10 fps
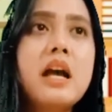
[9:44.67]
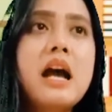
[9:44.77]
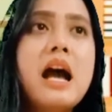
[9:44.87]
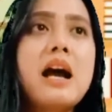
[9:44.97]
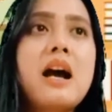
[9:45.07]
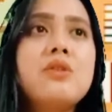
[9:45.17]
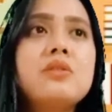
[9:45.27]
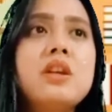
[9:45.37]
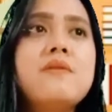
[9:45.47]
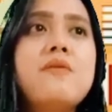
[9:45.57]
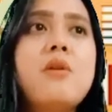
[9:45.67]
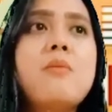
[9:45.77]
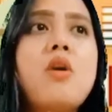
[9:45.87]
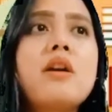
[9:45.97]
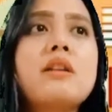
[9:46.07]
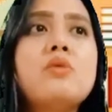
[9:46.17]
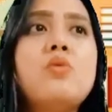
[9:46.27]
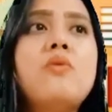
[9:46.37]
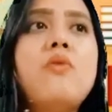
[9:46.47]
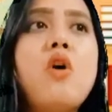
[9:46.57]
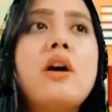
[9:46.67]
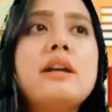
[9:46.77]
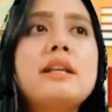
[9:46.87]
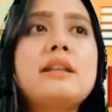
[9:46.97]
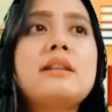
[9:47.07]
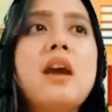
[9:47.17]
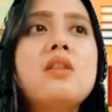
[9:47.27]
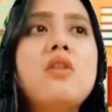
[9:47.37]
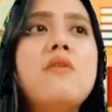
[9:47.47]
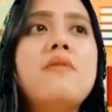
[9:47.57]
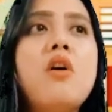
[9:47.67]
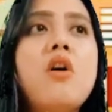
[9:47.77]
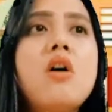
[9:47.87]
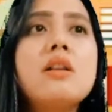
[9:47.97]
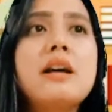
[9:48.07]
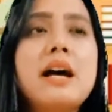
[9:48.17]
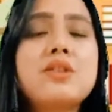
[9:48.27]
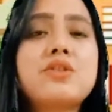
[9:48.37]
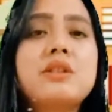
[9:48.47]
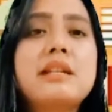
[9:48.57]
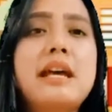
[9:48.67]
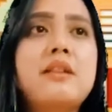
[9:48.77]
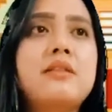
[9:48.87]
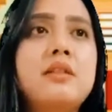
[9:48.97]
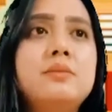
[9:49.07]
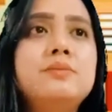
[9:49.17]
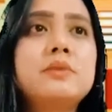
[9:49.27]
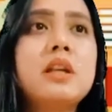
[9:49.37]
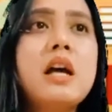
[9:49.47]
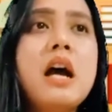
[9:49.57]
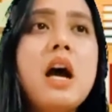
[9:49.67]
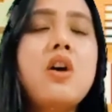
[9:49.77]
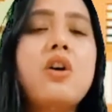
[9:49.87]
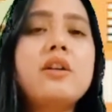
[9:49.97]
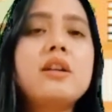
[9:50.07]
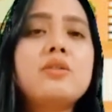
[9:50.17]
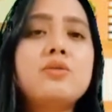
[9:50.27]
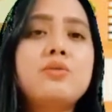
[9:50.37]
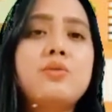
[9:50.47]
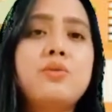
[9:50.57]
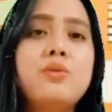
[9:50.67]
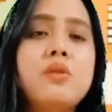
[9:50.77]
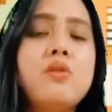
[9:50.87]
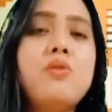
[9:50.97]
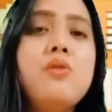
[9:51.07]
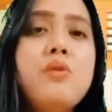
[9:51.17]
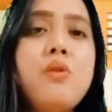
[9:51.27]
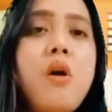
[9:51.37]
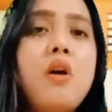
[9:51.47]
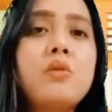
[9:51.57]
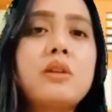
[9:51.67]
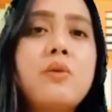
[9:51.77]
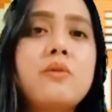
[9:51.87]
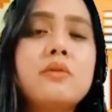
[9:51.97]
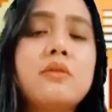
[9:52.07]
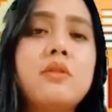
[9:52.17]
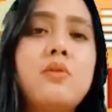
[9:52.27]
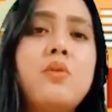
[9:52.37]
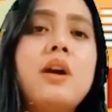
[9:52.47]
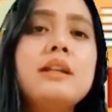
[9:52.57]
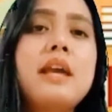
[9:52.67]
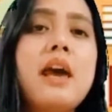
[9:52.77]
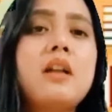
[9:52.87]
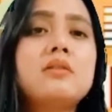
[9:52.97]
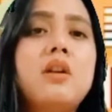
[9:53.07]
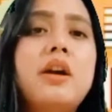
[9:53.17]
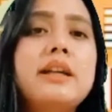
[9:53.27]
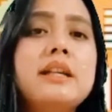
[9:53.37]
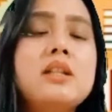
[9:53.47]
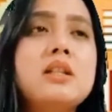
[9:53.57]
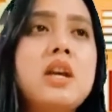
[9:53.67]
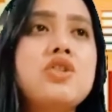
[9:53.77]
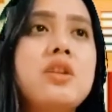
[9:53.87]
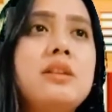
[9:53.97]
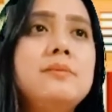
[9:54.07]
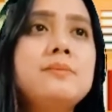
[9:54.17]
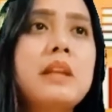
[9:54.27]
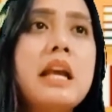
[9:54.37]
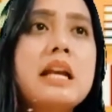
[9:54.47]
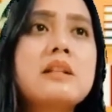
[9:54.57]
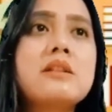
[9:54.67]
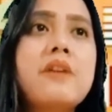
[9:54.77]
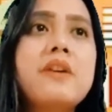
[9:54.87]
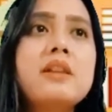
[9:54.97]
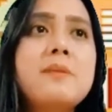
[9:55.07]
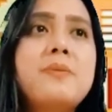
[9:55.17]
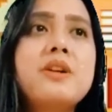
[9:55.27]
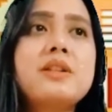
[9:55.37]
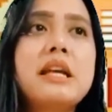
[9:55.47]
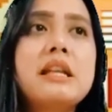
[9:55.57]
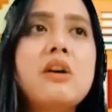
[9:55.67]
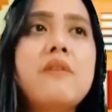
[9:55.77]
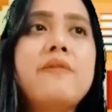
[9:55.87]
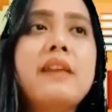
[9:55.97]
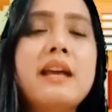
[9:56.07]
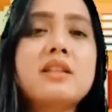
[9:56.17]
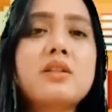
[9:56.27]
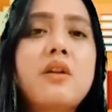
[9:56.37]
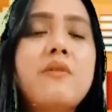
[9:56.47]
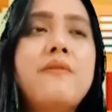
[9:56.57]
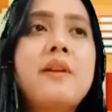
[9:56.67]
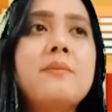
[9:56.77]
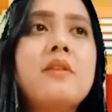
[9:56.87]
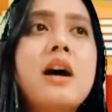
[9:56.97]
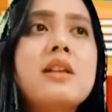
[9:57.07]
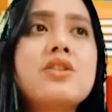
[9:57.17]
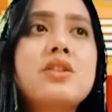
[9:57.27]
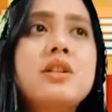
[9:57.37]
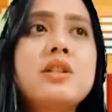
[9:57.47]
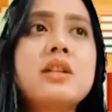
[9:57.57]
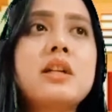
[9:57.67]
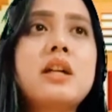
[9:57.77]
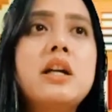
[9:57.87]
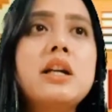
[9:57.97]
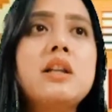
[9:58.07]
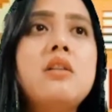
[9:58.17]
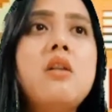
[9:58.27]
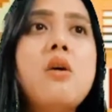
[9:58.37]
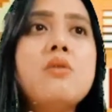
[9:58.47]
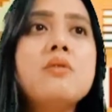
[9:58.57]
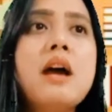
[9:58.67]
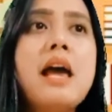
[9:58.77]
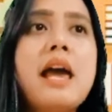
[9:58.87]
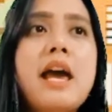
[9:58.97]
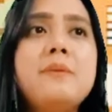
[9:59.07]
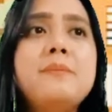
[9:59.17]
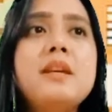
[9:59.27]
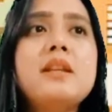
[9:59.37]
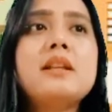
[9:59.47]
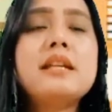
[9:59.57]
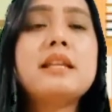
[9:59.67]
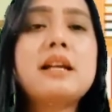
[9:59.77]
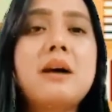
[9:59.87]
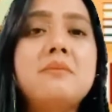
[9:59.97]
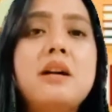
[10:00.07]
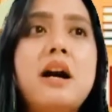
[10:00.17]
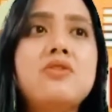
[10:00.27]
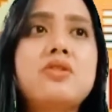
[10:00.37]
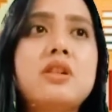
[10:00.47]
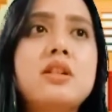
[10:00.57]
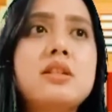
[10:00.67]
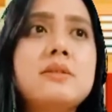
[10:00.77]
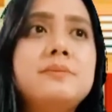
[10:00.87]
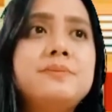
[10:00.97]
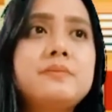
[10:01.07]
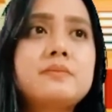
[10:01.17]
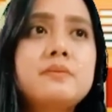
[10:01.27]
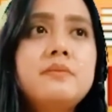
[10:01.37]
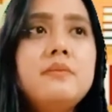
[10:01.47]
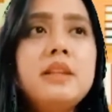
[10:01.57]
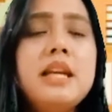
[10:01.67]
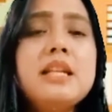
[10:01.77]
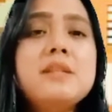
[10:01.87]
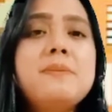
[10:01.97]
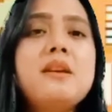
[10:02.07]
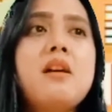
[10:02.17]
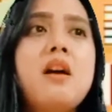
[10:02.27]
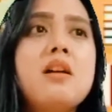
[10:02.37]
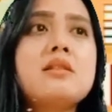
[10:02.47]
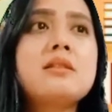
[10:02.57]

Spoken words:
accounting for more than 4 in 10 of all cancer deaths. According to WHO or the World Health Organization, 70% of deaths from cancers occur in low and middle-income countries. It is because